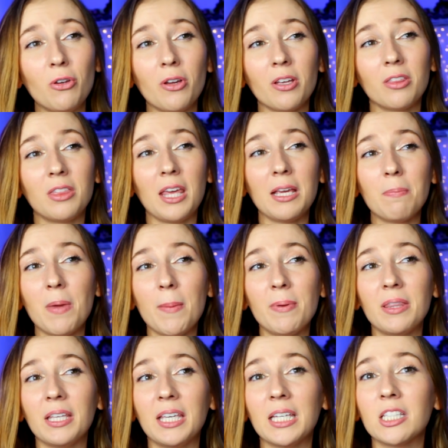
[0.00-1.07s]
you could think maybe
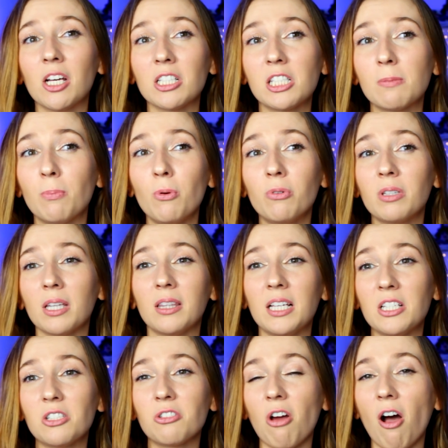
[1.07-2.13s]
the kid got spooked that
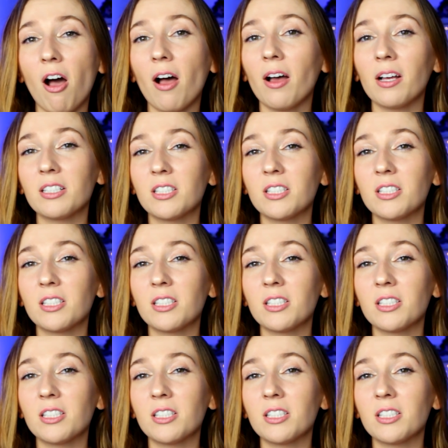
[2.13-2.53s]
they saw